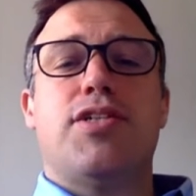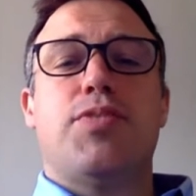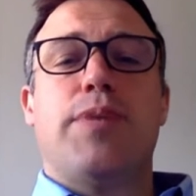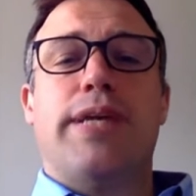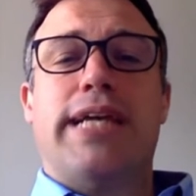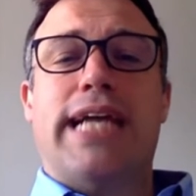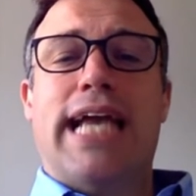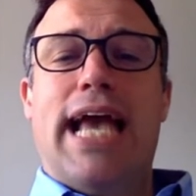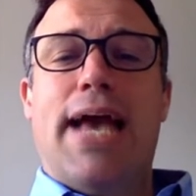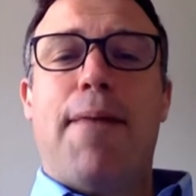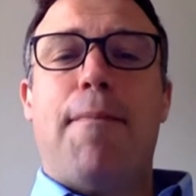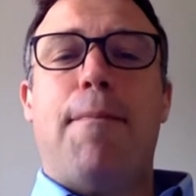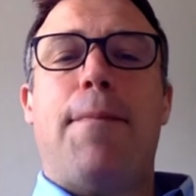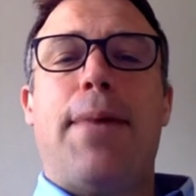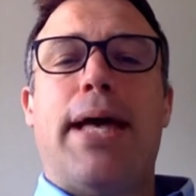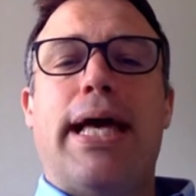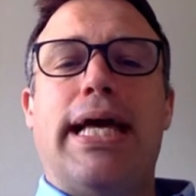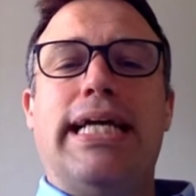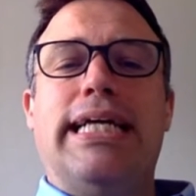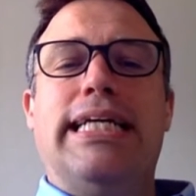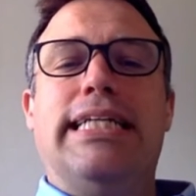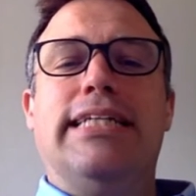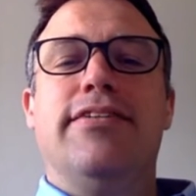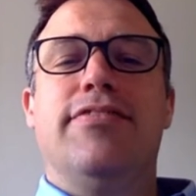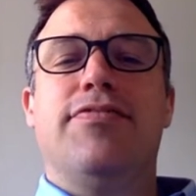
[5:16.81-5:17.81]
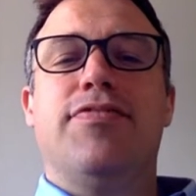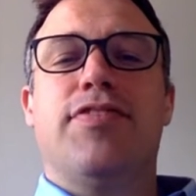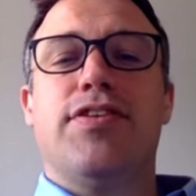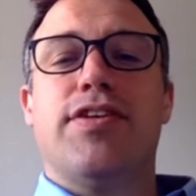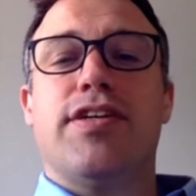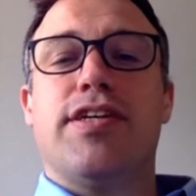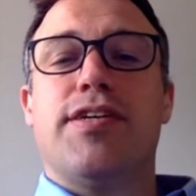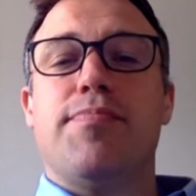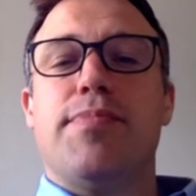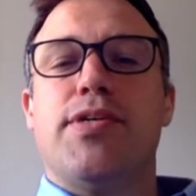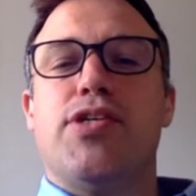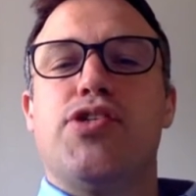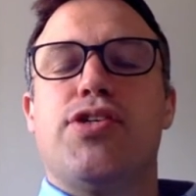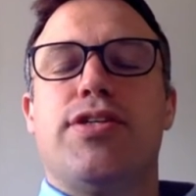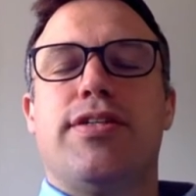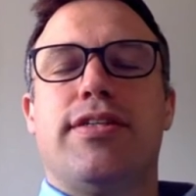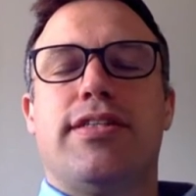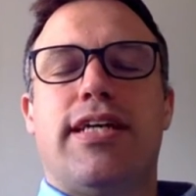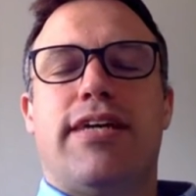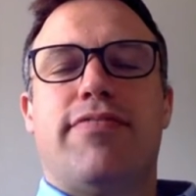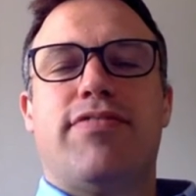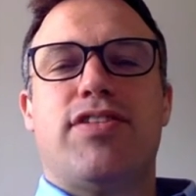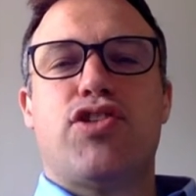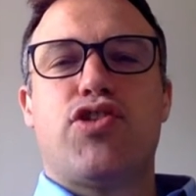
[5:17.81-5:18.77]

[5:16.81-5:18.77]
we campaigned for the Commission to have a